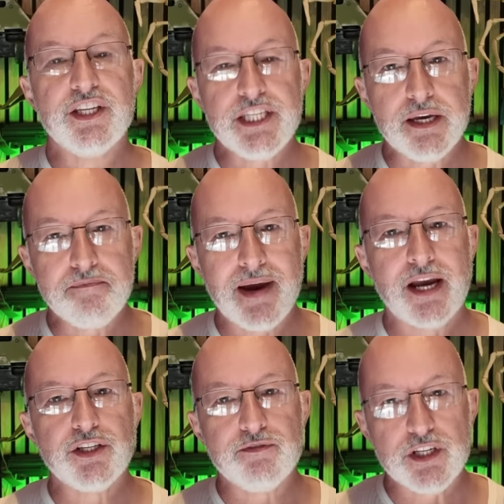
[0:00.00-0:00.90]
is the
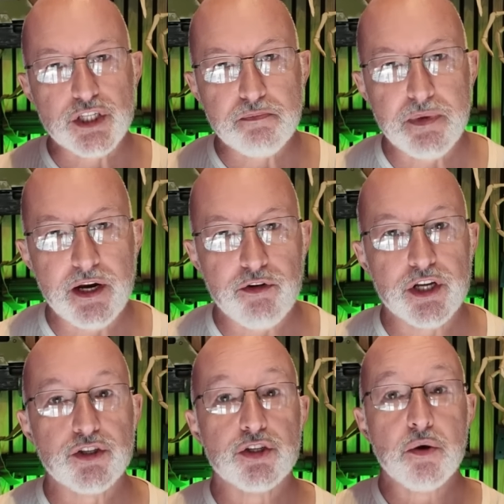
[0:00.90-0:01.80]
amount of
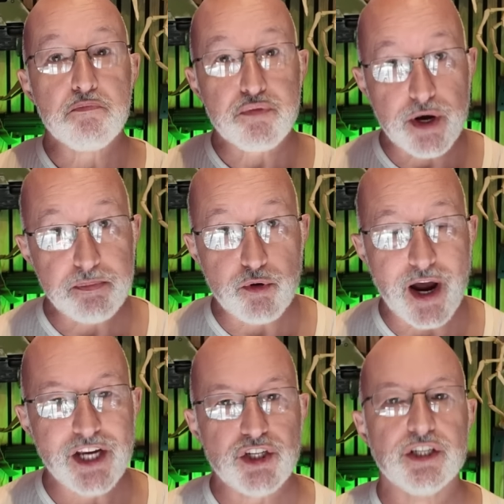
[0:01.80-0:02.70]
experience,
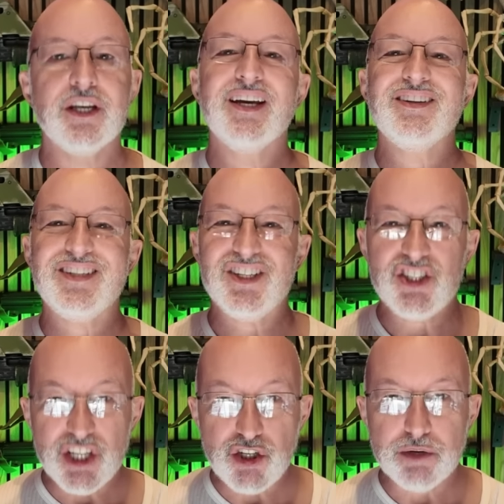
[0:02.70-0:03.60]
preparation,
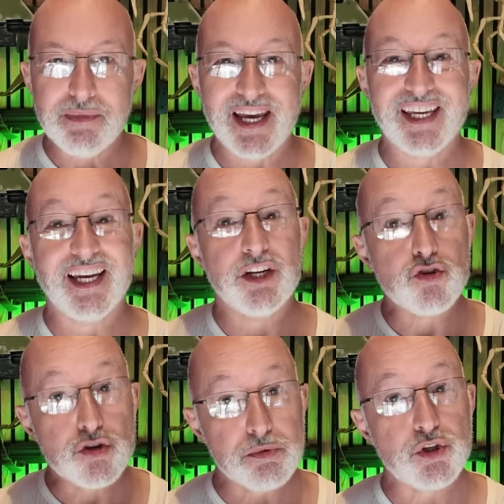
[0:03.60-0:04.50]
decision making and
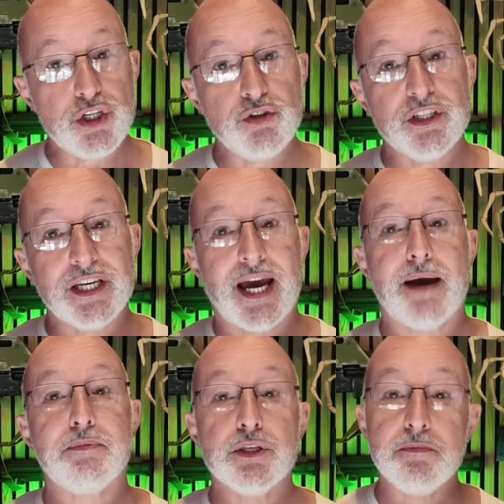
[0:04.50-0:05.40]
troubleshooting that
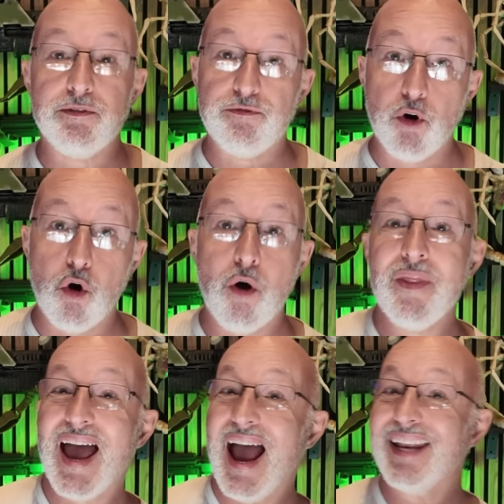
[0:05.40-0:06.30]
happens before
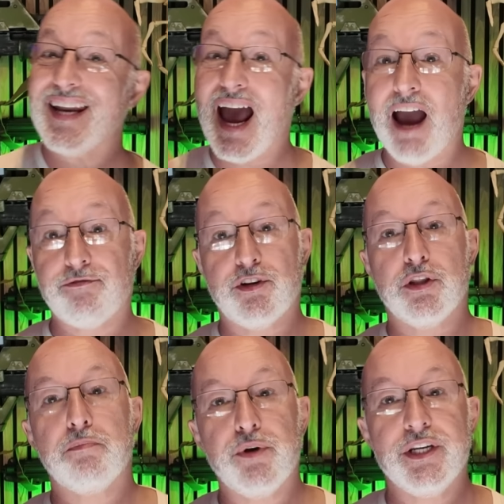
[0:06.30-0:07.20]
and after
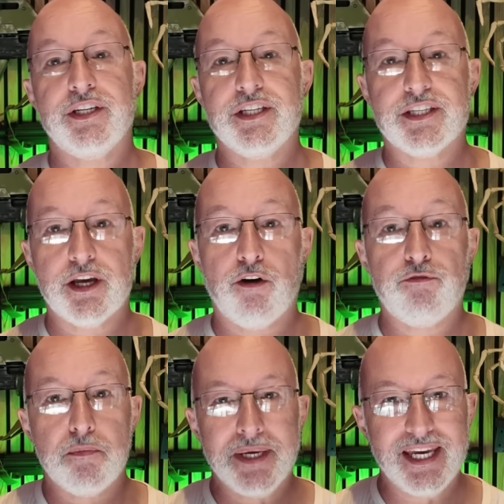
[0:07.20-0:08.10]
the print itself.
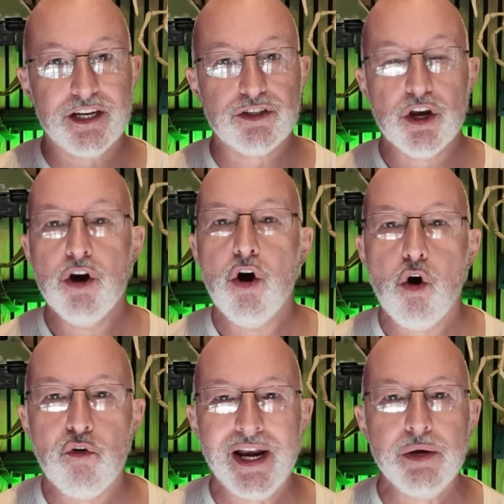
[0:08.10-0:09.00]
For beginners
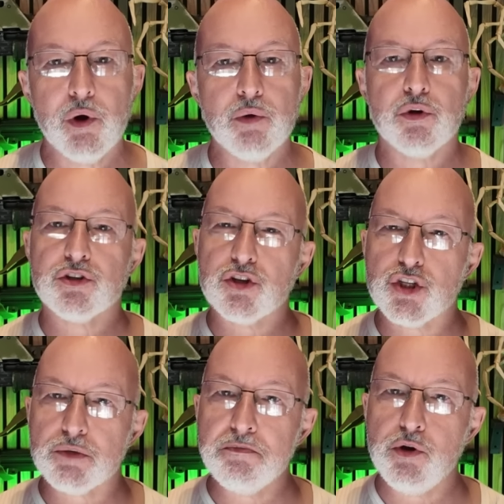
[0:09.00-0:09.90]
or anyone who wants a
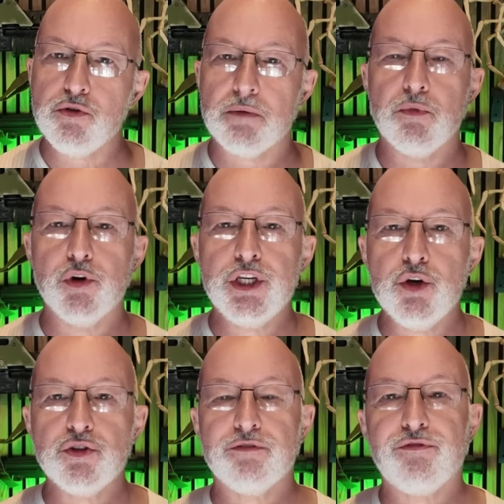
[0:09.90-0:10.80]
smoother, more
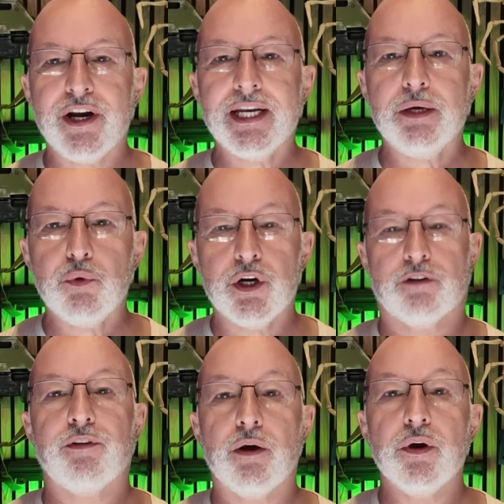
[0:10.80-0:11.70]
user-friendly
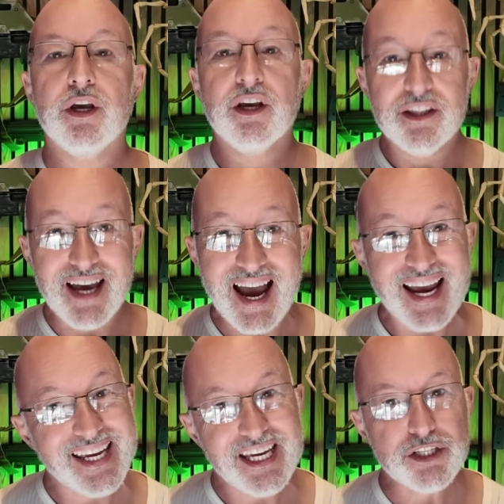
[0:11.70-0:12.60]
workflow, the
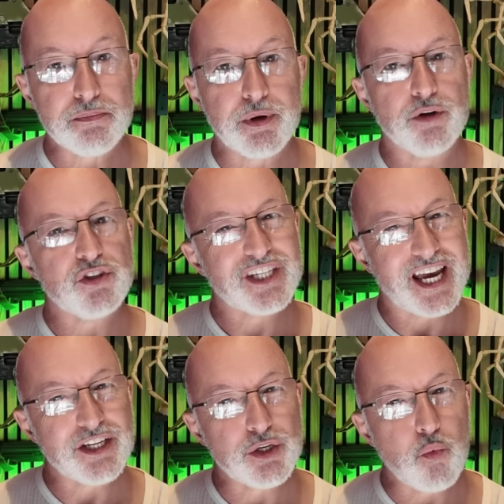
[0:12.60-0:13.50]
HeyGears approach
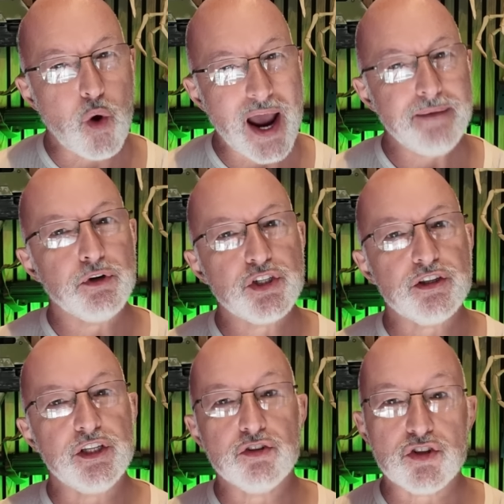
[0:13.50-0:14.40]
takes away much
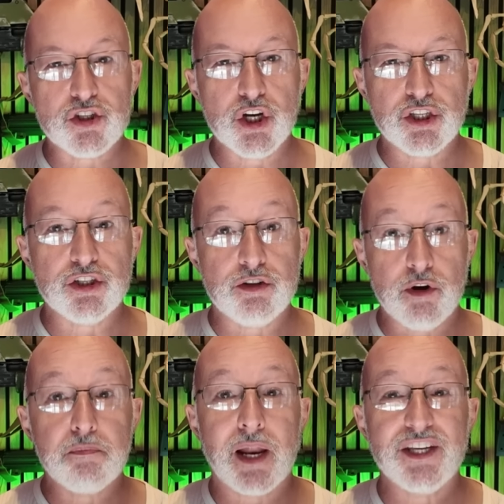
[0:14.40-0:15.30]
of the uncertainty,
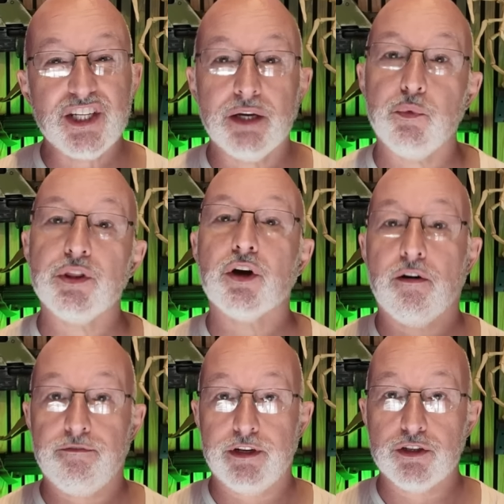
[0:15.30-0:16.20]
replacing it with
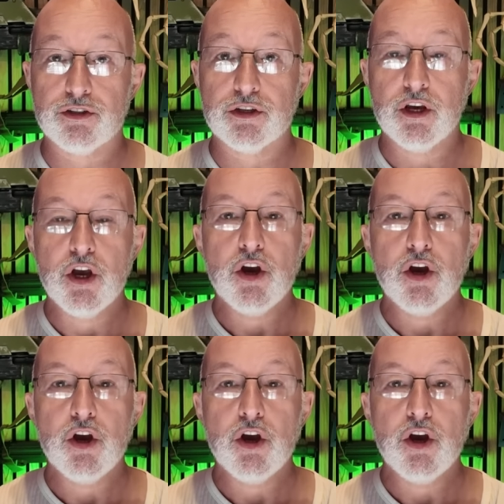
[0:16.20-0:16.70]
confidence.